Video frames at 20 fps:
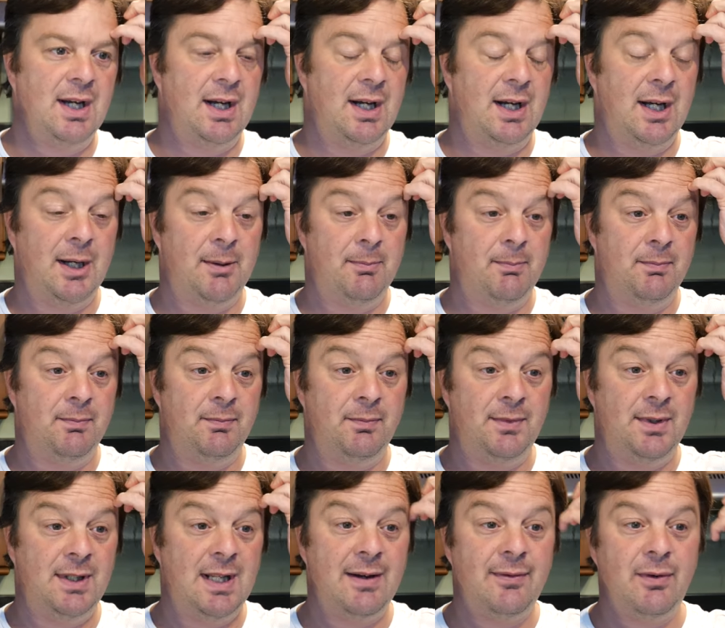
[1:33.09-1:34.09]
Um,
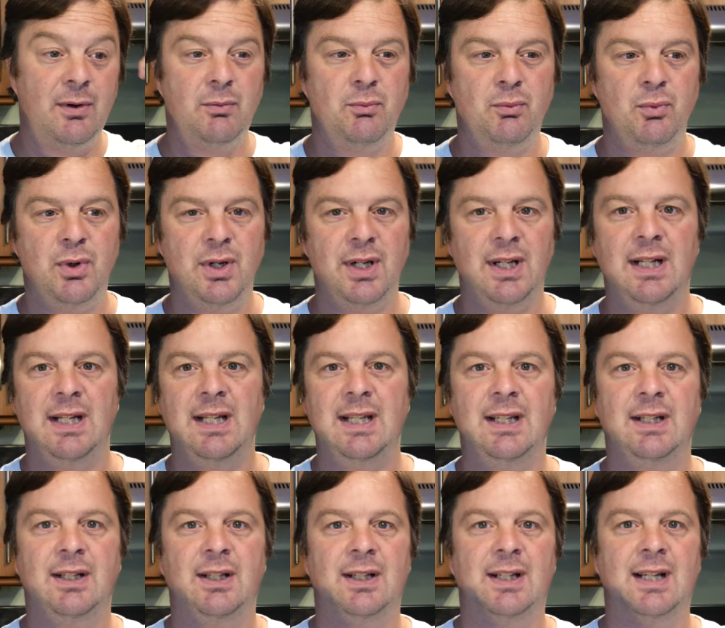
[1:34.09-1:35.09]
never
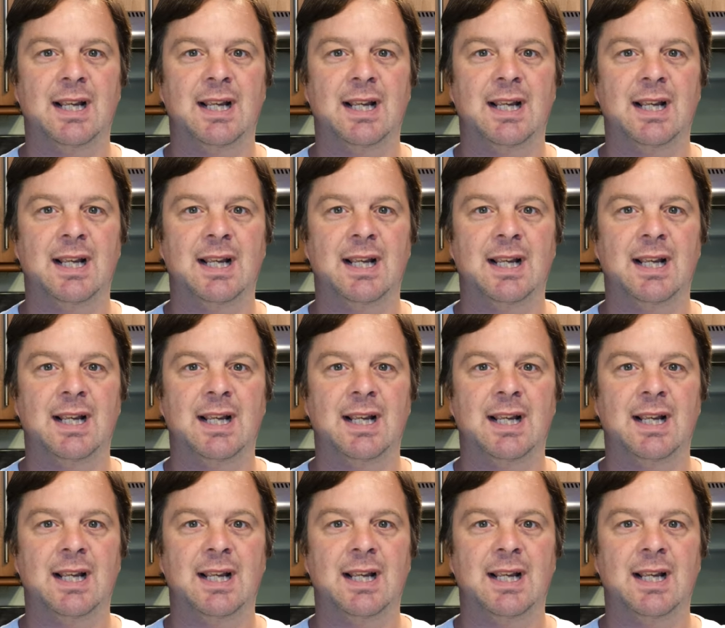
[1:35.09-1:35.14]
really